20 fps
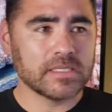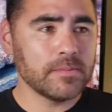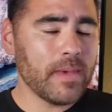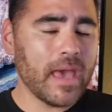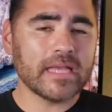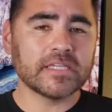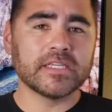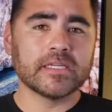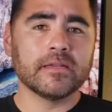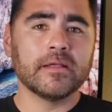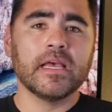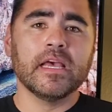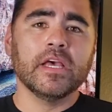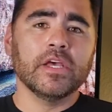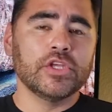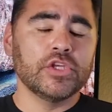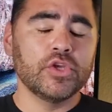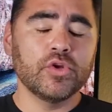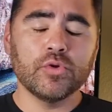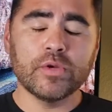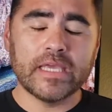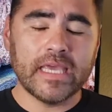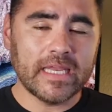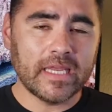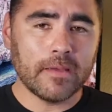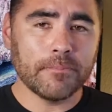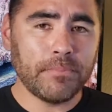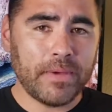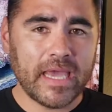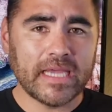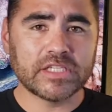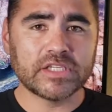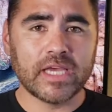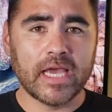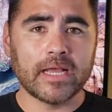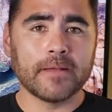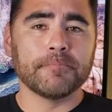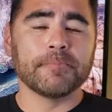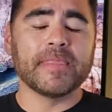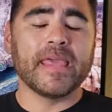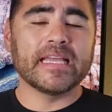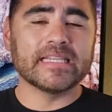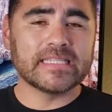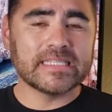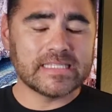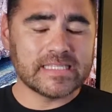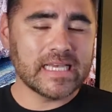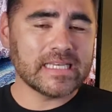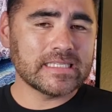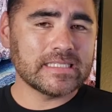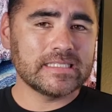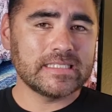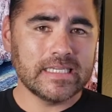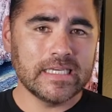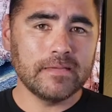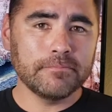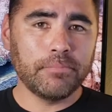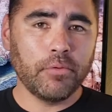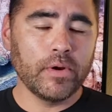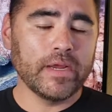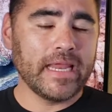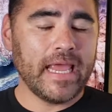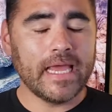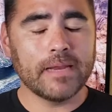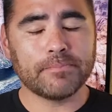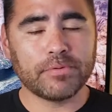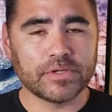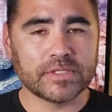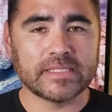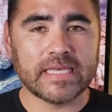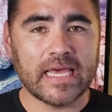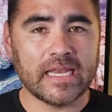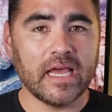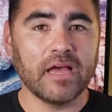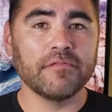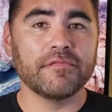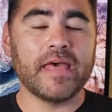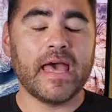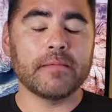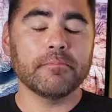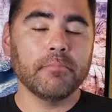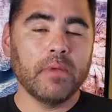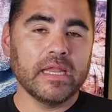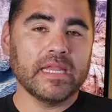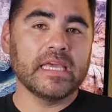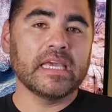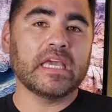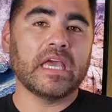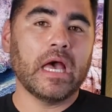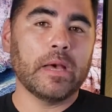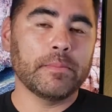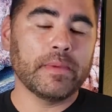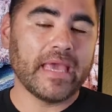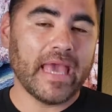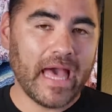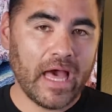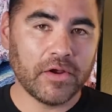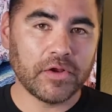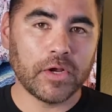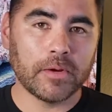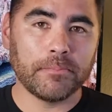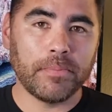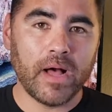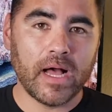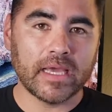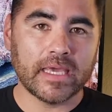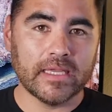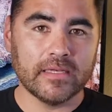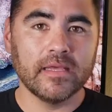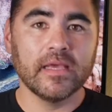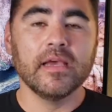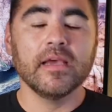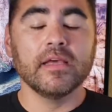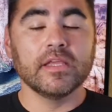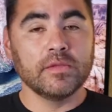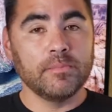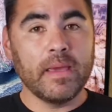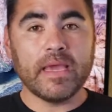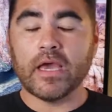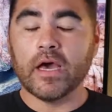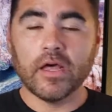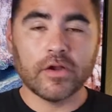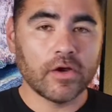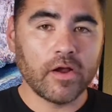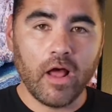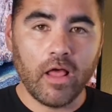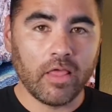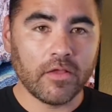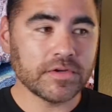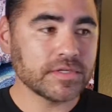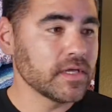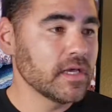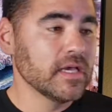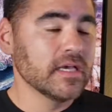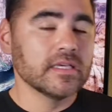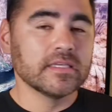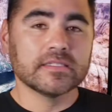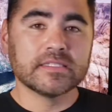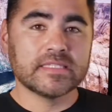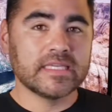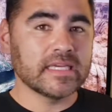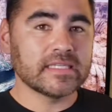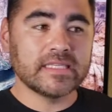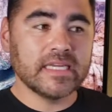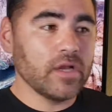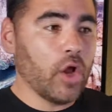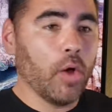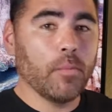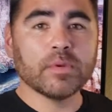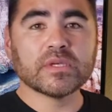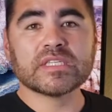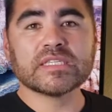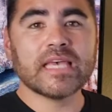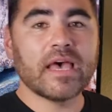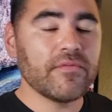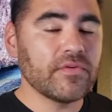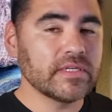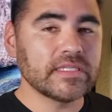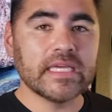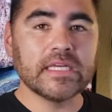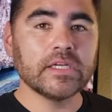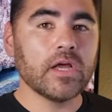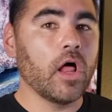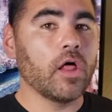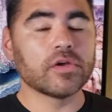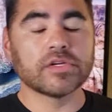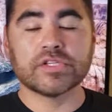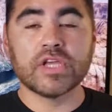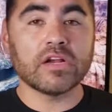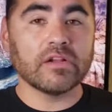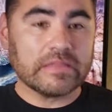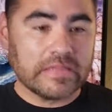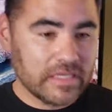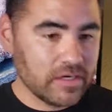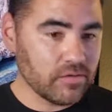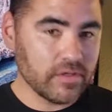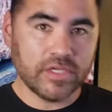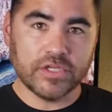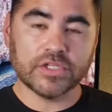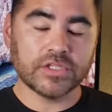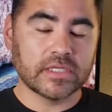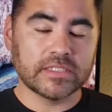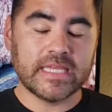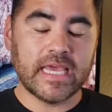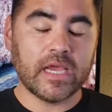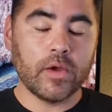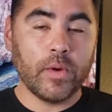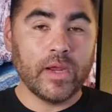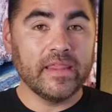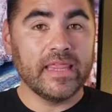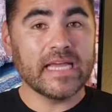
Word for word: Imagine you getting a paycheck and 16.8% of that money coming out of your pocket. You make $100, 16, almost $17. They're literally just going to take away.